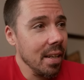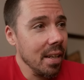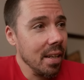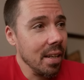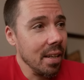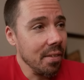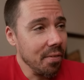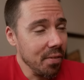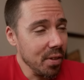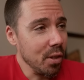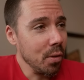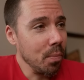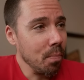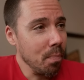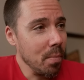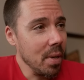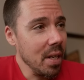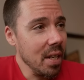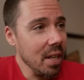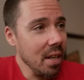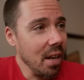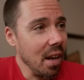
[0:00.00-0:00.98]
If it's
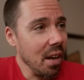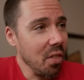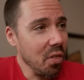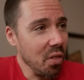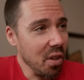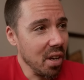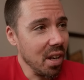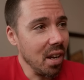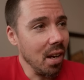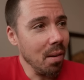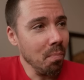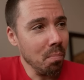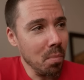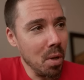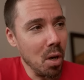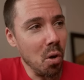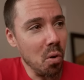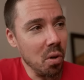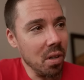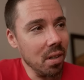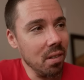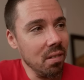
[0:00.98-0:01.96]
me, I think I'm
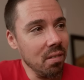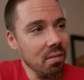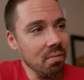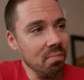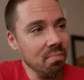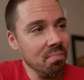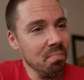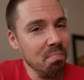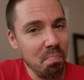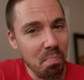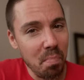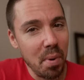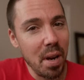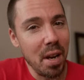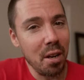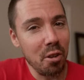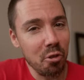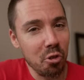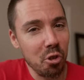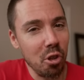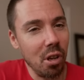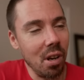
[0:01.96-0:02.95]
going
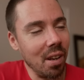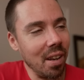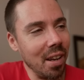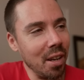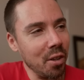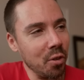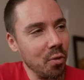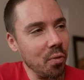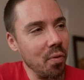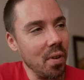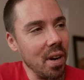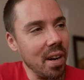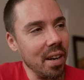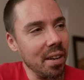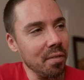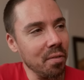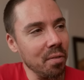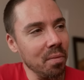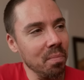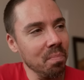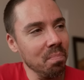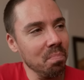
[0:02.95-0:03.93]
Panasonic
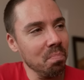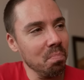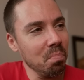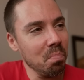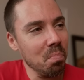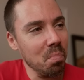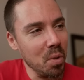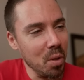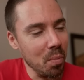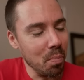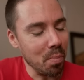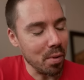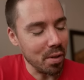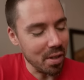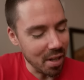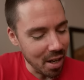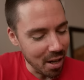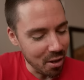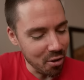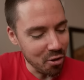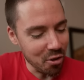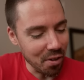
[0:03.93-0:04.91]
S5. You
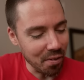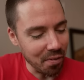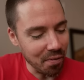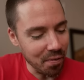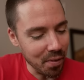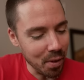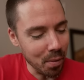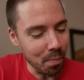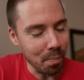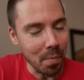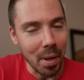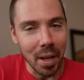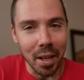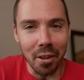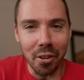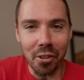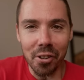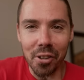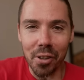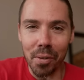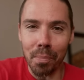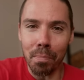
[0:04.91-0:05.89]
pretend you're a
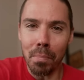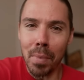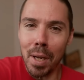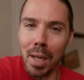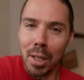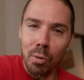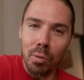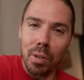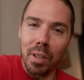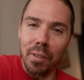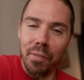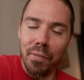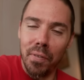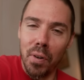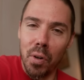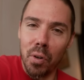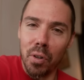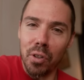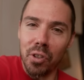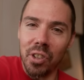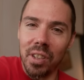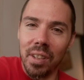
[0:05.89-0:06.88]
filmmaker, you're manually
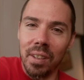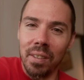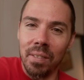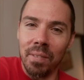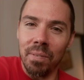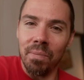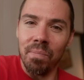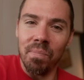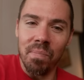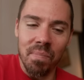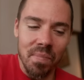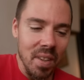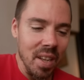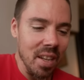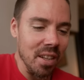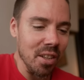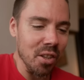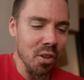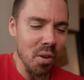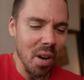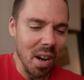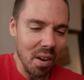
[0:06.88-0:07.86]
focusing,
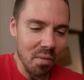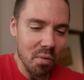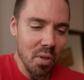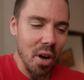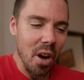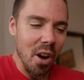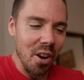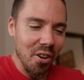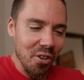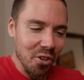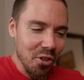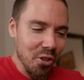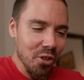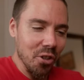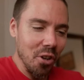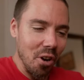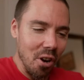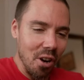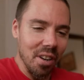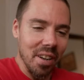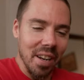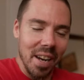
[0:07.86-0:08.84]
you have the
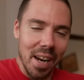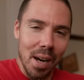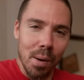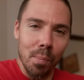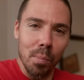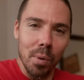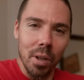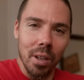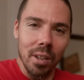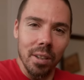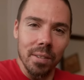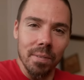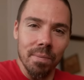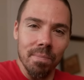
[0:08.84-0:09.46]
underdog camera.